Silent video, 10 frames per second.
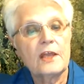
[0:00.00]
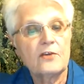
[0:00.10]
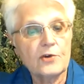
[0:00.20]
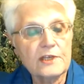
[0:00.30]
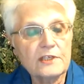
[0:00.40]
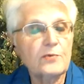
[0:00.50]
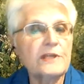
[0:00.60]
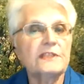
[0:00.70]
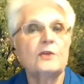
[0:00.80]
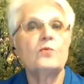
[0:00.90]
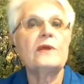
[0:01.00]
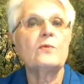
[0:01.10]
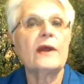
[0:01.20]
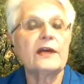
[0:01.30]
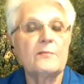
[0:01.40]
For this reason, we
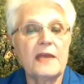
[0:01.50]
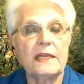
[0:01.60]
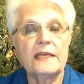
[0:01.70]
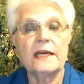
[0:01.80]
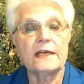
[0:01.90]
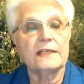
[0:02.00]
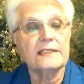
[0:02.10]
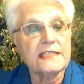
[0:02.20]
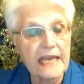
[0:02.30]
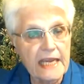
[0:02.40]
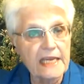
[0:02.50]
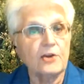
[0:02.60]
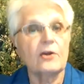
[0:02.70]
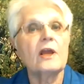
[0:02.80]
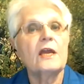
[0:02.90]
recommend a
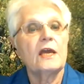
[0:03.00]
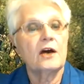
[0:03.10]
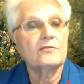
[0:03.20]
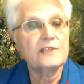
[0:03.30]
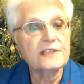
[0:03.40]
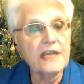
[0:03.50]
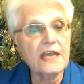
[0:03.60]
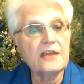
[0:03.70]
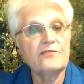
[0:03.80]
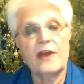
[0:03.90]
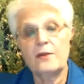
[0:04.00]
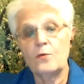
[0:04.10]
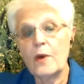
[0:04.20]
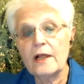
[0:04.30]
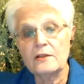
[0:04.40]
container of safe
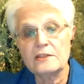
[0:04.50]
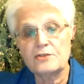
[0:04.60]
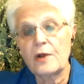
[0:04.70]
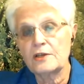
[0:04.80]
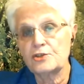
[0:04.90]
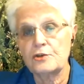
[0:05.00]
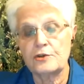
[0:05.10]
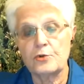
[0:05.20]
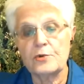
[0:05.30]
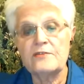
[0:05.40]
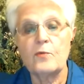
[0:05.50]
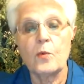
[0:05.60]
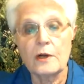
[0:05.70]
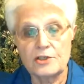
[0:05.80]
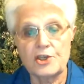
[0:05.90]
and well-structured grief
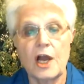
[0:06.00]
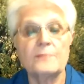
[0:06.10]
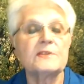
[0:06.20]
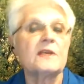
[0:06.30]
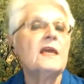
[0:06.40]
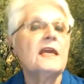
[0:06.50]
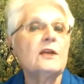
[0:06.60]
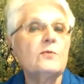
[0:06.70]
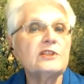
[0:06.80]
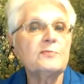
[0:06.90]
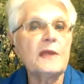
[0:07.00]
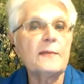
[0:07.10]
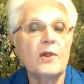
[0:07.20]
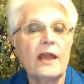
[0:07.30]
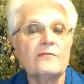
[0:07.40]
workshops in which
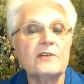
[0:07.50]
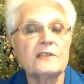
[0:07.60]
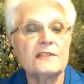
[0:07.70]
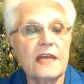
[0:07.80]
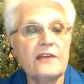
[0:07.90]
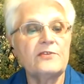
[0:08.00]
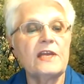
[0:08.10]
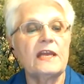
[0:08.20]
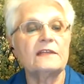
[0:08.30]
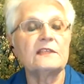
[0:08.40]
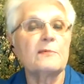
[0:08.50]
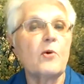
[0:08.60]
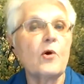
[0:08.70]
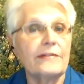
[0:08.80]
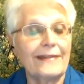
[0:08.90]
people have the safety and
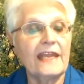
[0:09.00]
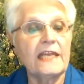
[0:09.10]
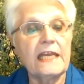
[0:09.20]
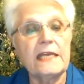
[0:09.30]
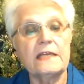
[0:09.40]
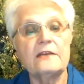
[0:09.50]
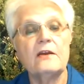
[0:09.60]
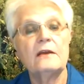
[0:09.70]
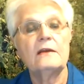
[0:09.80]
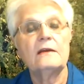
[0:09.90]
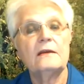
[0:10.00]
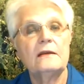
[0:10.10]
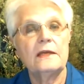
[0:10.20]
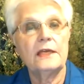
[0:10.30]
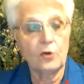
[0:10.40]
support they need
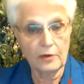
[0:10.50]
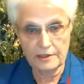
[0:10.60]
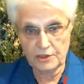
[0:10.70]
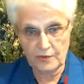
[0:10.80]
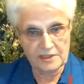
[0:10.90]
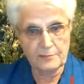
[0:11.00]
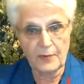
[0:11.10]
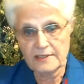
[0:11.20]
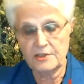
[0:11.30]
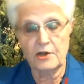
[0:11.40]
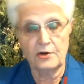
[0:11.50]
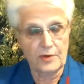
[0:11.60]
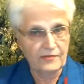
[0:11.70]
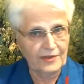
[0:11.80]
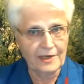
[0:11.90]
in order to express their
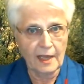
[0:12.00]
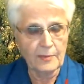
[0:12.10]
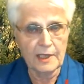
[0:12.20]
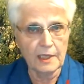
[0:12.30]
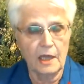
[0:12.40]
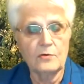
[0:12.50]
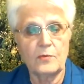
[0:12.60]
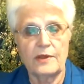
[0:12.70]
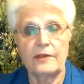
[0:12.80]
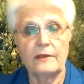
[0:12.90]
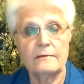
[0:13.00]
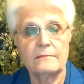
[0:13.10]
grief and not be alone with it.